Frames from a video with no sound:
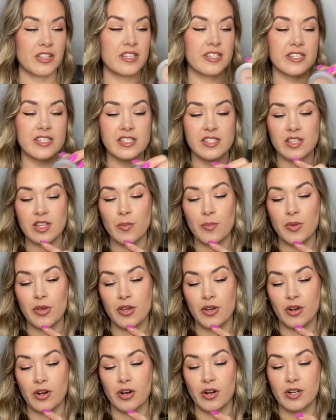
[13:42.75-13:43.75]
This is the
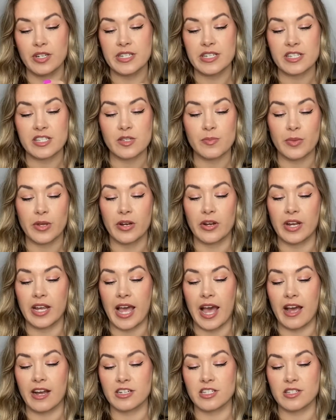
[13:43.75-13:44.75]
Pure Disappearing
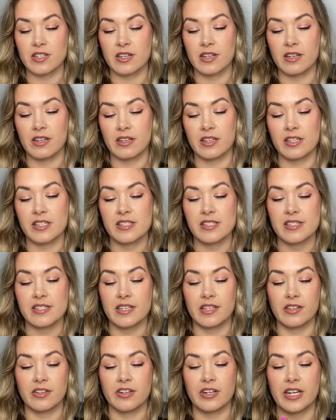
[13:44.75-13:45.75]
Act
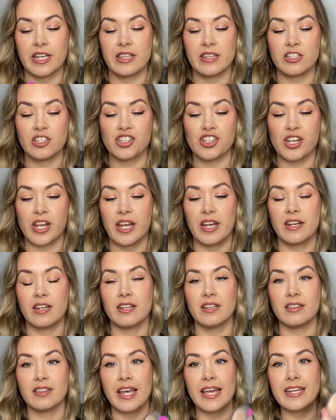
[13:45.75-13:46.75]
Concealer in the shade
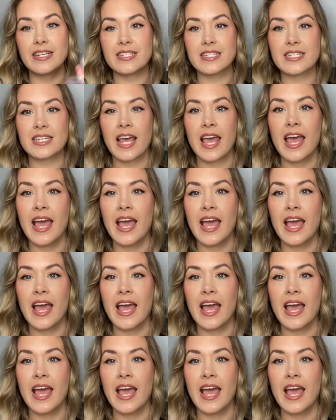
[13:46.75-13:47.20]
Light.